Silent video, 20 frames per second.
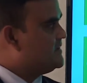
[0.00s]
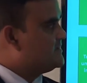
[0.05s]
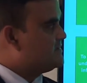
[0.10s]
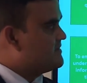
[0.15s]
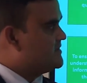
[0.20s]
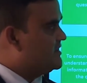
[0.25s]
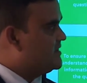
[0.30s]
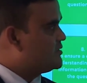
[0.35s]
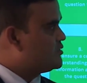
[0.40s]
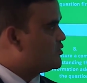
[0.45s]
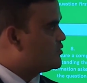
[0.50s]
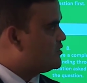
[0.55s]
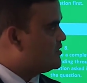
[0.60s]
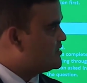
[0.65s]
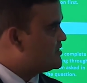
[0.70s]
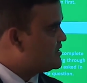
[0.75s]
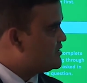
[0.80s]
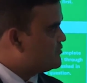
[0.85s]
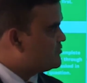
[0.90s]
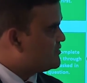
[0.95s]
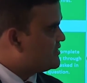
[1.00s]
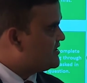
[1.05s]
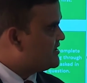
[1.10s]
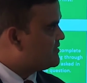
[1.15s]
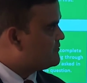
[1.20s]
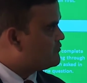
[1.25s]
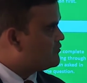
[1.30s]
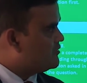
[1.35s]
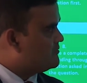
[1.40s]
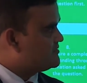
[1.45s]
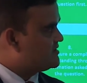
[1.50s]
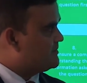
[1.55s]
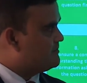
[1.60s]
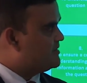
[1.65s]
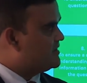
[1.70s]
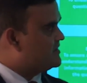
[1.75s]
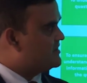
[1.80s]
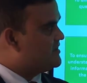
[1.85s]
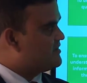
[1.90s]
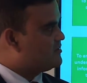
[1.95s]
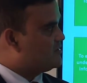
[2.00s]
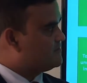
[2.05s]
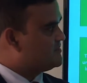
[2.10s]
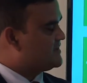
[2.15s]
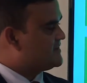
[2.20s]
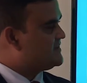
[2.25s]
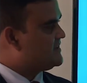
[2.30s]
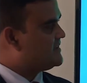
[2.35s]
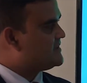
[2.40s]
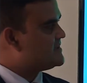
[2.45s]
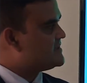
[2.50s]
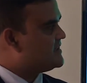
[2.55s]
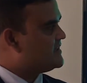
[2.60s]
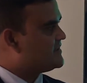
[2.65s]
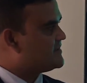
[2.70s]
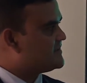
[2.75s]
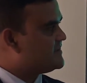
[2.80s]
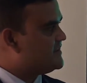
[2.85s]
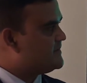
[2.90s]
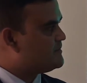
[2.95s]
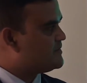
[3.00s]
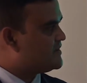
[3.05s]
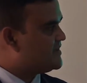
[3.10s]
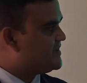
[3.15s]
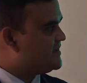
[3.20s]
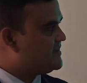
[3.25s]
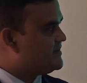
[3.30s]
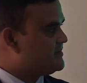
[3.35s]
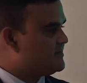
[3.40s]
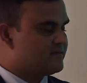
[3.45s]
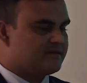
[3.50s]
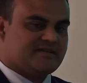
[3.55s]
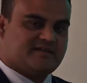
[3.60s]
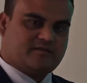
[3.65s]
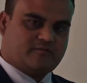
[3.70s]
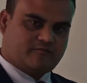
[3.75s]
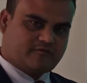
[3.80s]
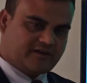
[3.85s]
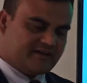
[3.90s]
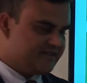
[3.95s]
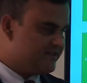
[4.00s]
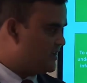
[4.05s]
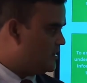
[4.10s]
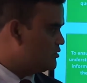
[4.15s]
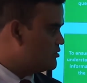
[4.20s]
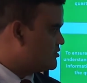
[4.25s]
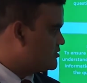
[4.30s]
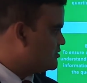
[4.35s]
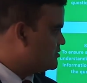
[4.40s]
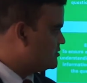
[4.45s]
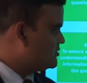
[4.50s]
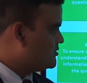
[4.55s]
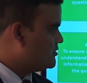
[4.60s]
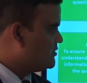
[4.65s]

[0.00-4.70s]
Then to continue reading from the beginning of the text and keep reading to find out.